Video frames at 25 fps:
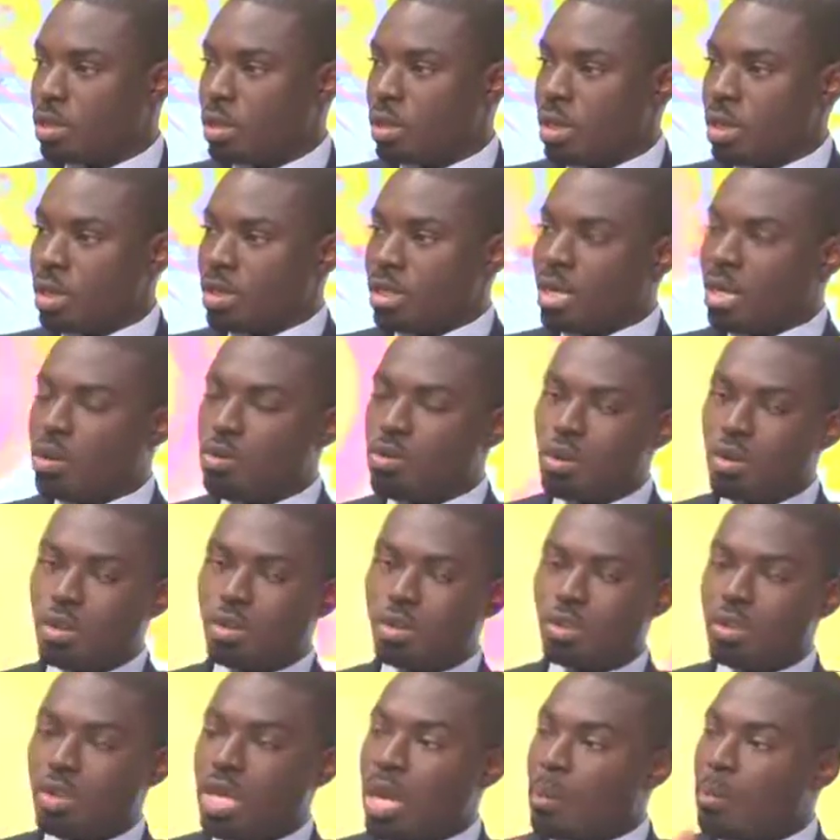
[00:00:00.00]
Now court
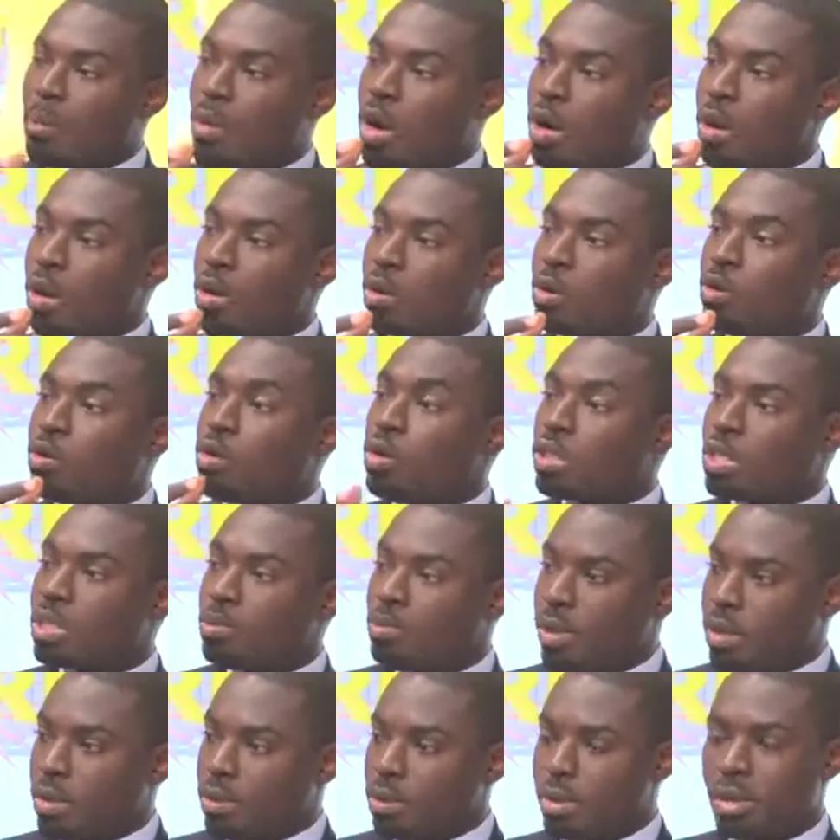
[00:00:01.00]
no court
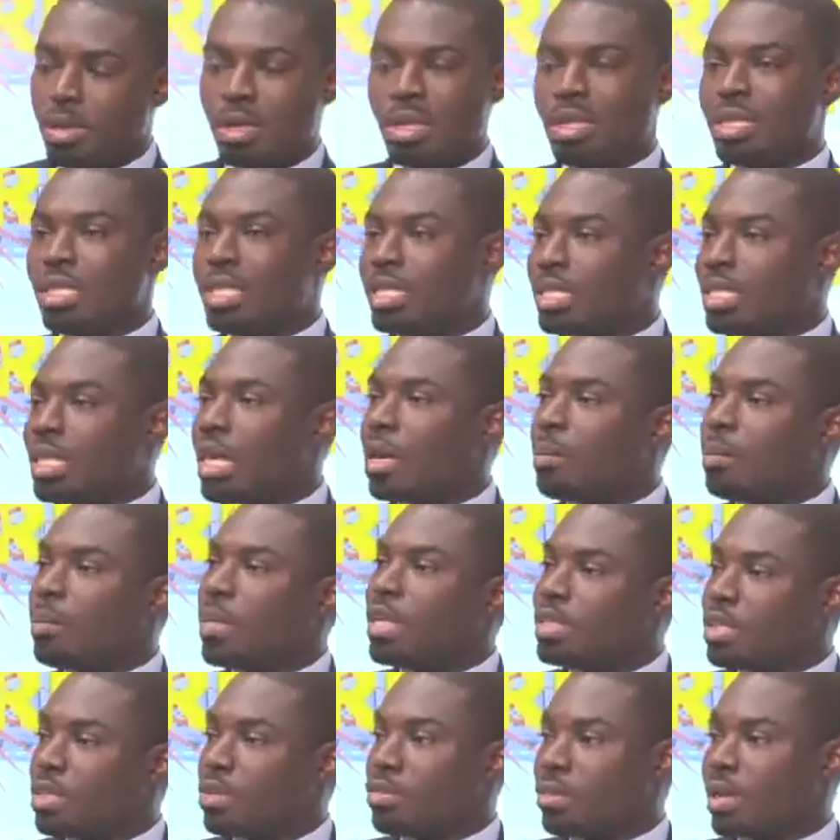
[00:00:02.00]
bill. These are
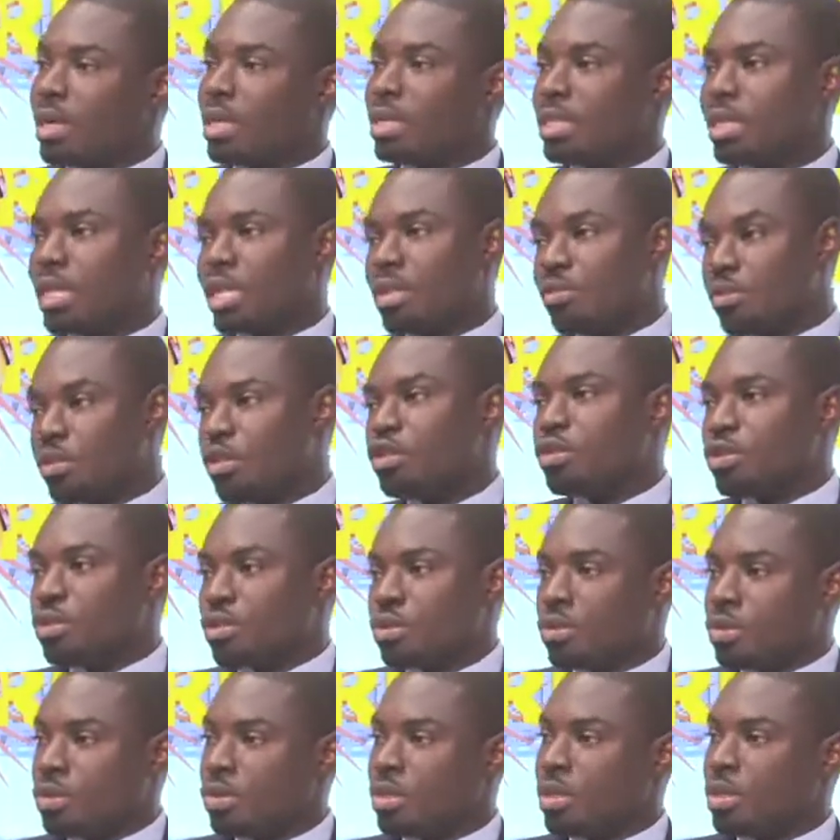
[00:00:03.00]
basic rights that we should know.